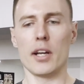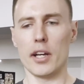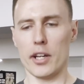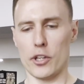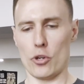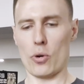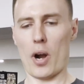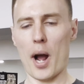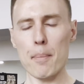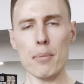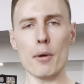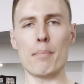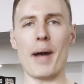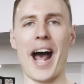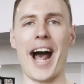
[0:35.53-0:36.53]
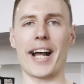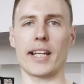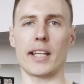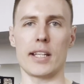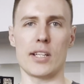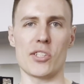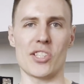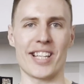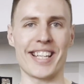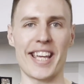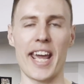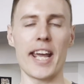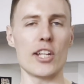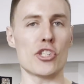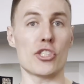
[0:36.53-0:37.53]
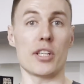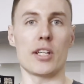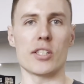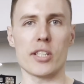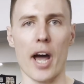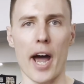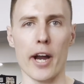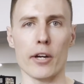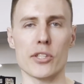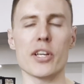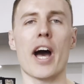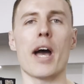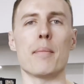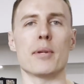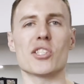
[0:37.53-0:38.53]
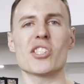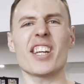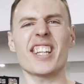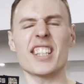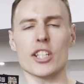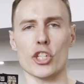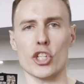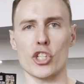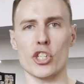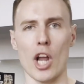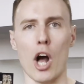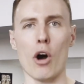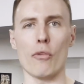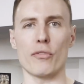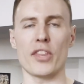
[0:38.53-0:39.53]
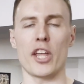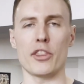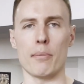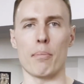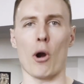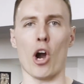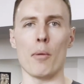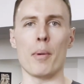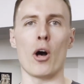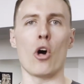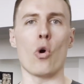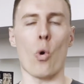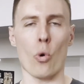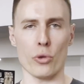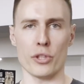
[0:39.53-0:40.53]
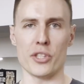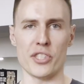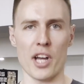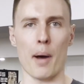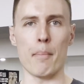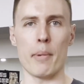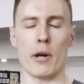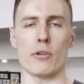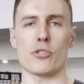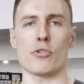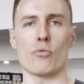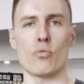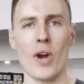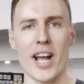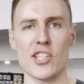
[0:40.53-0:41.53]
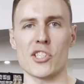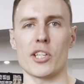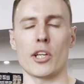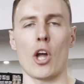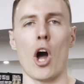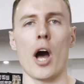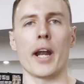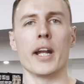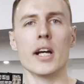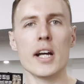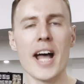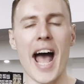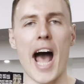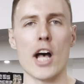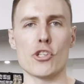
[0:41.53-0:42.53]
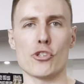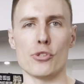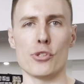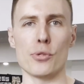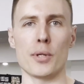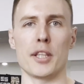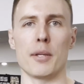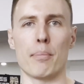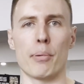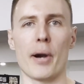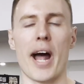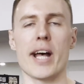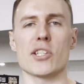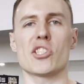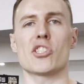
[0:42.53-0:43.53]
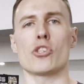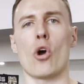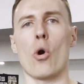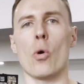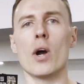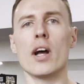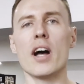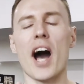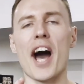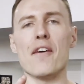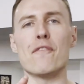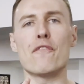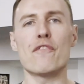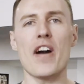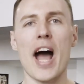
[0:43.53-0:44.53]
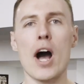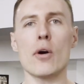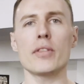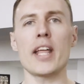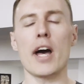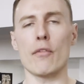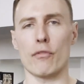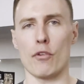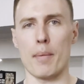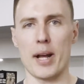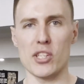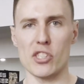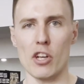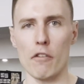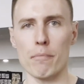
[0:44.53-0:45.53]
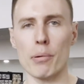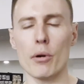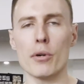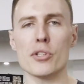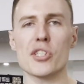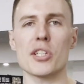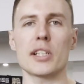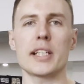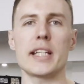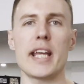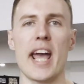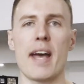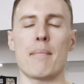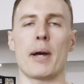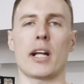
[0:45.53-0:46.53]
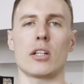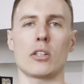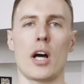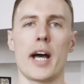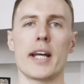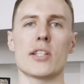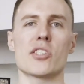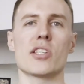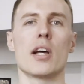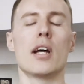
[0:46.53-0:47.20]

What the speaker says: your upper back is engaged the entire time. It's like the shelf that the barbell or the dumbbells are resting on as you're doing the press. So I found that for myself personally and my clients,